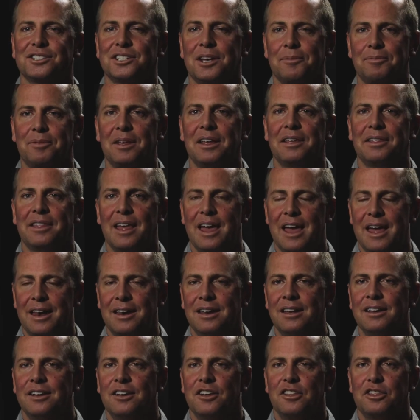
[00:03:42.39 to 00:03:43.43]
something that
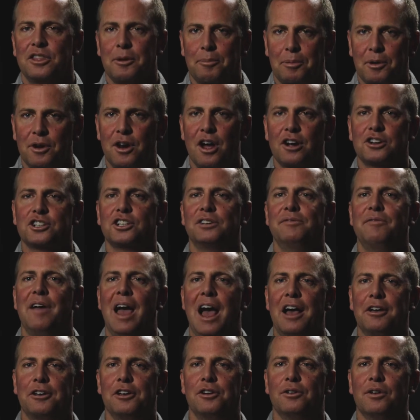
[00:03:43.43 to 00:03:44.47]
the production
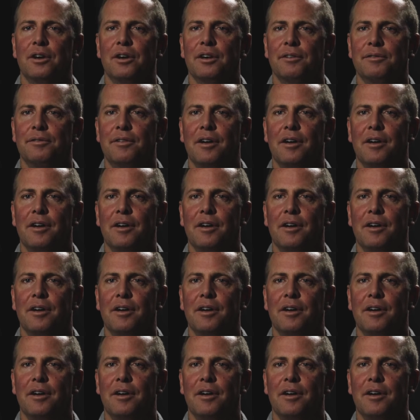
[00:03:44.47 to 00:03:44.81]
value of